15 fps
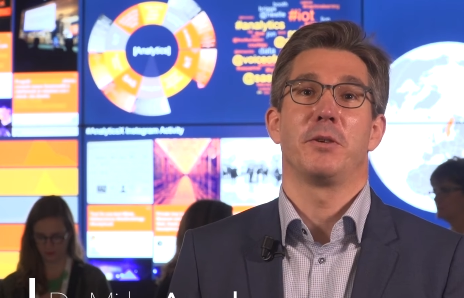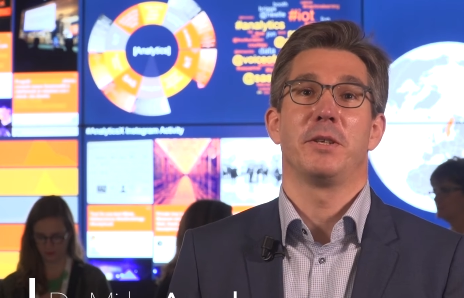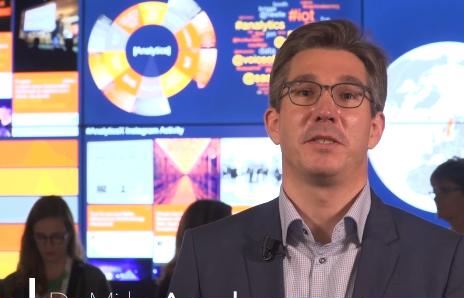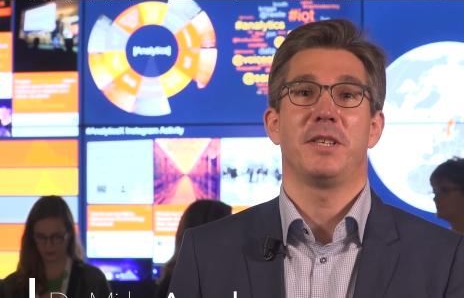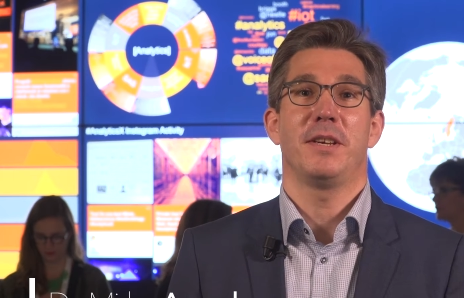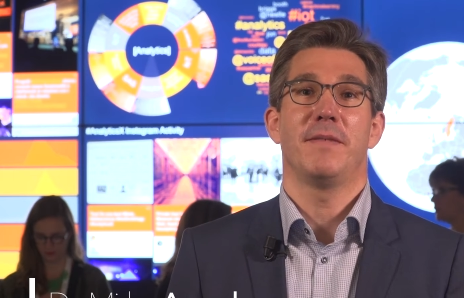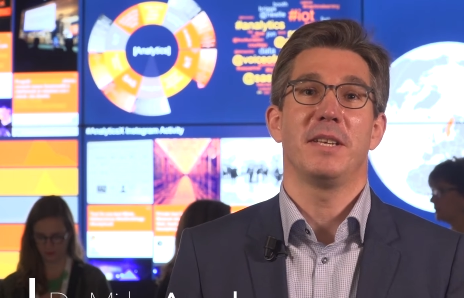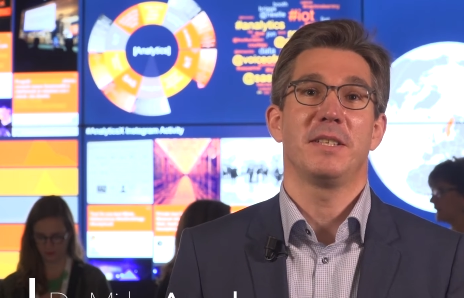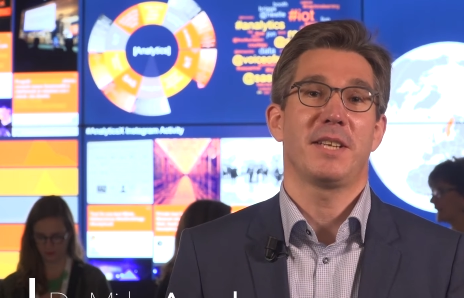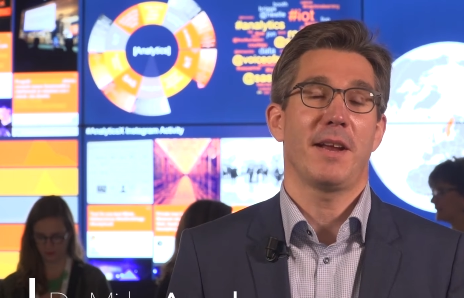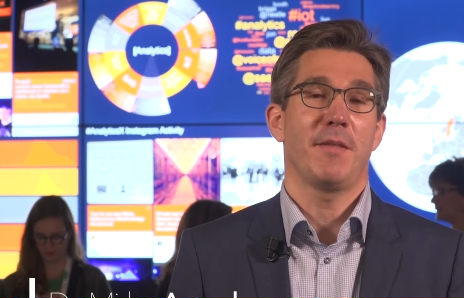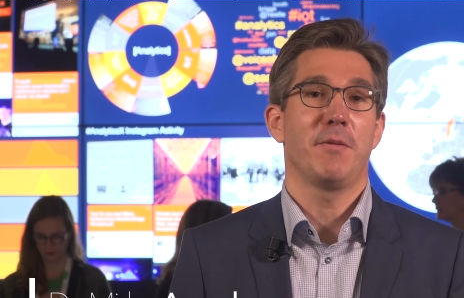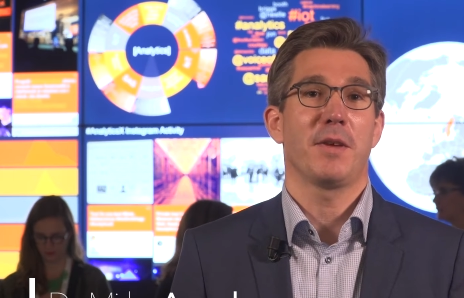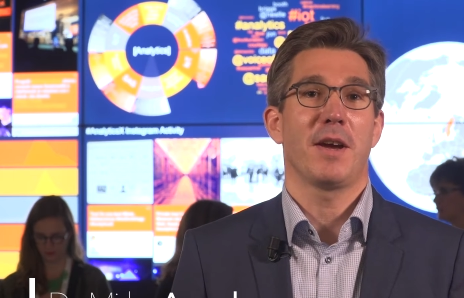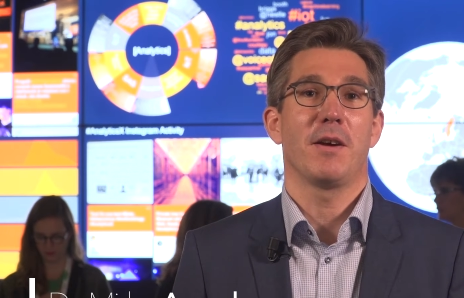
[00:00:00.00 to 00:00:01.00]
Speaker 1: receiving
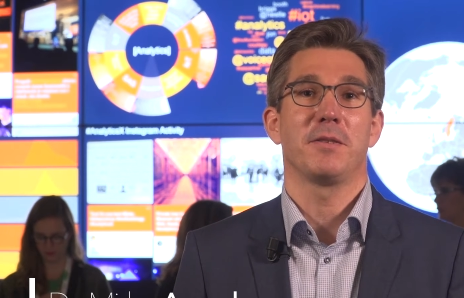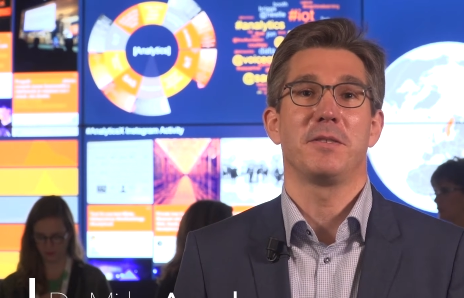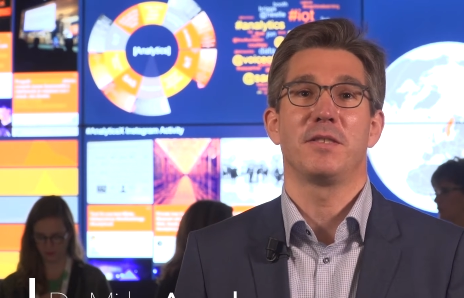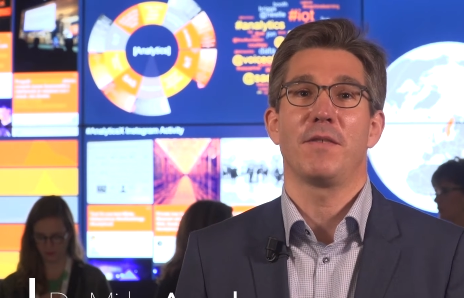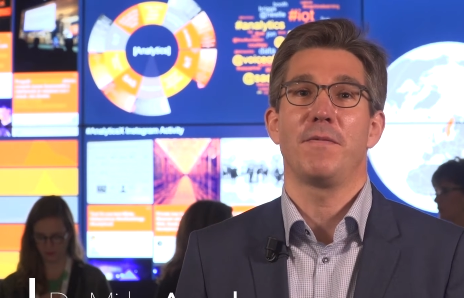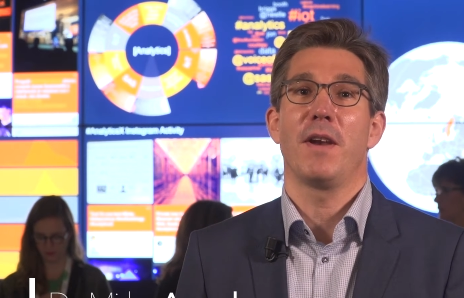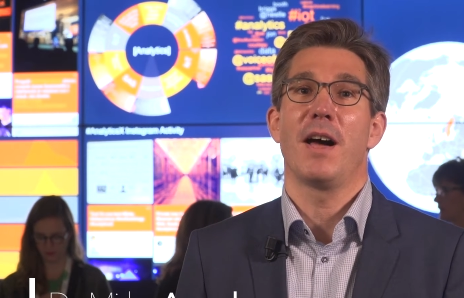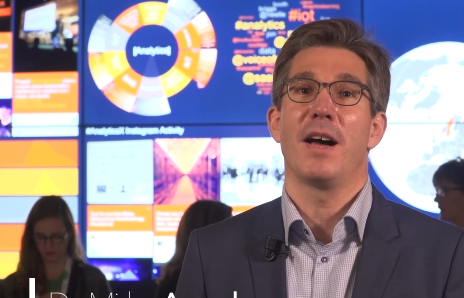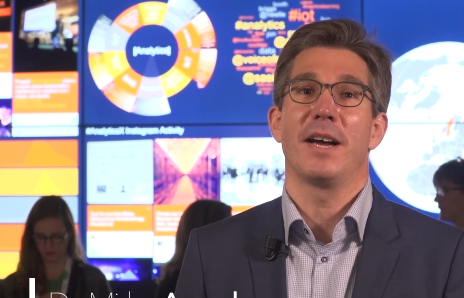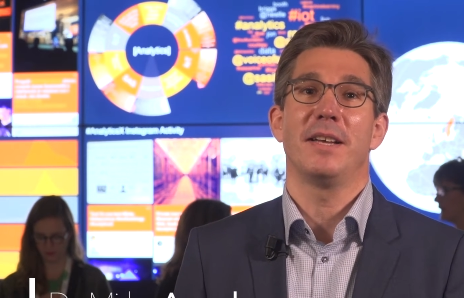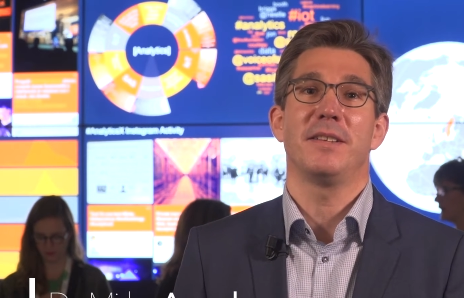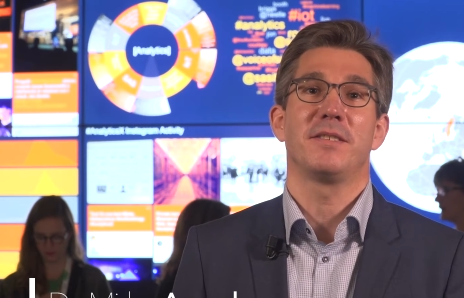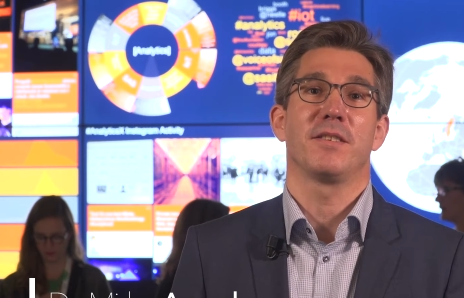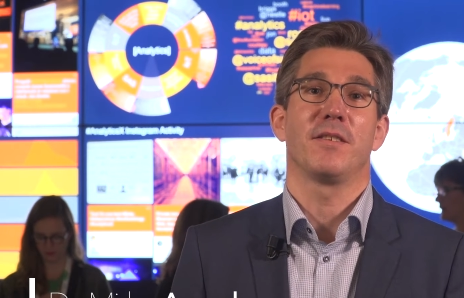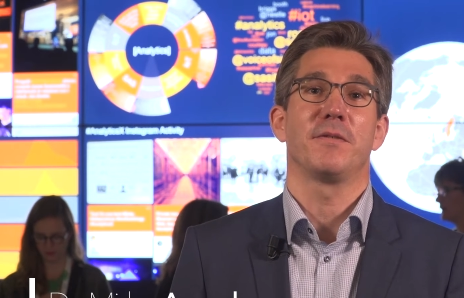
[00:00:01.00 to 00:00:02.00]
10,000 of
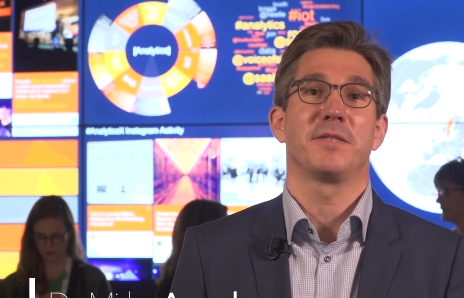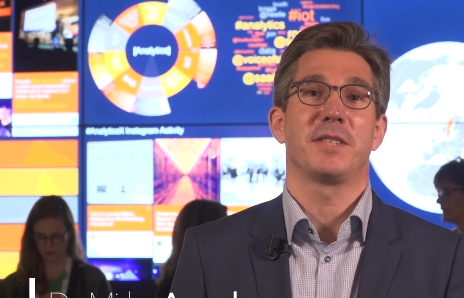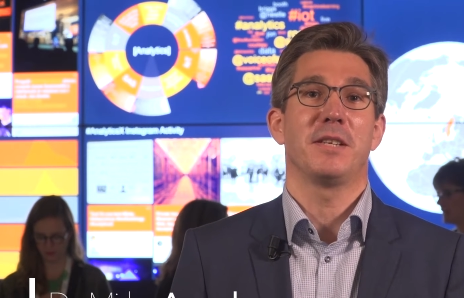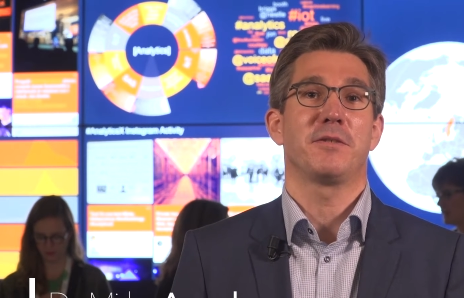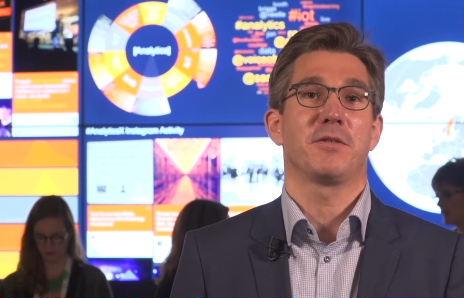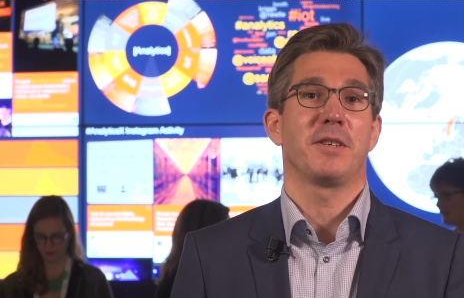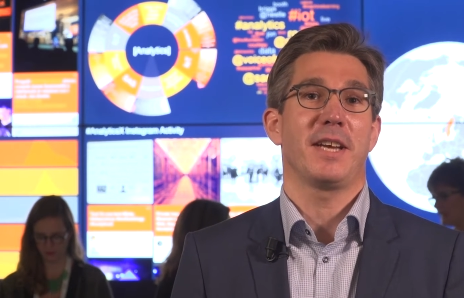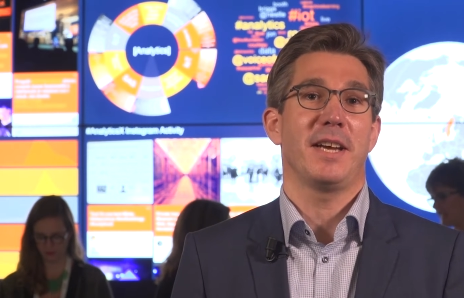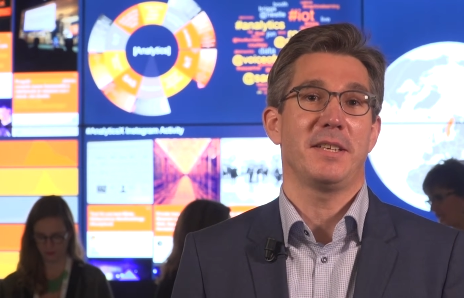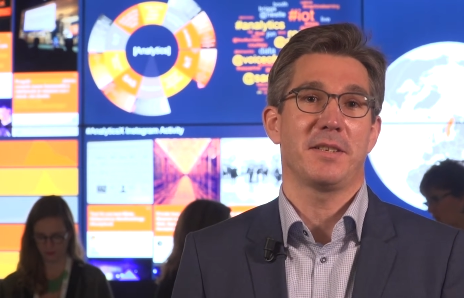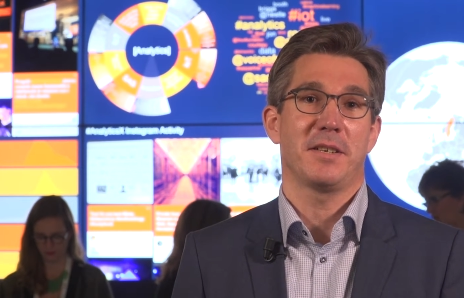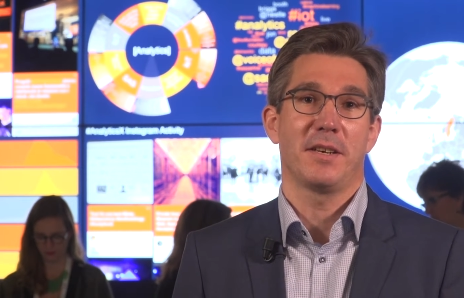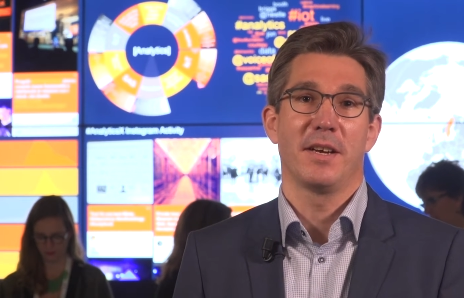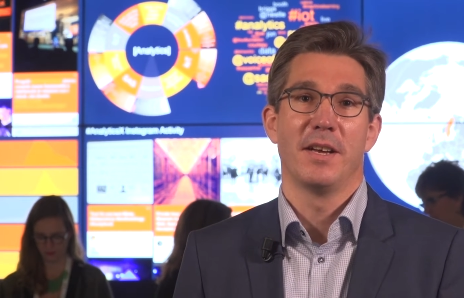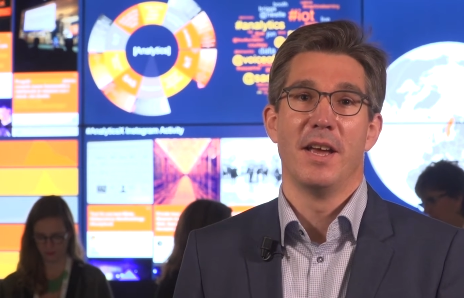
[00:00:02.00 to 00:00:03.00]
lines of sensor
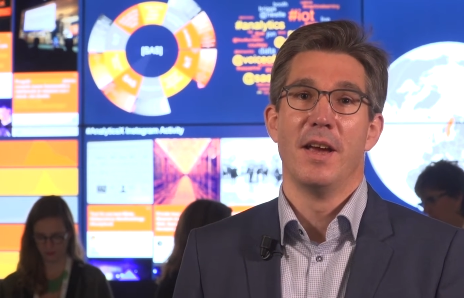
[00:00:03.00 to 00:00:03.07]
data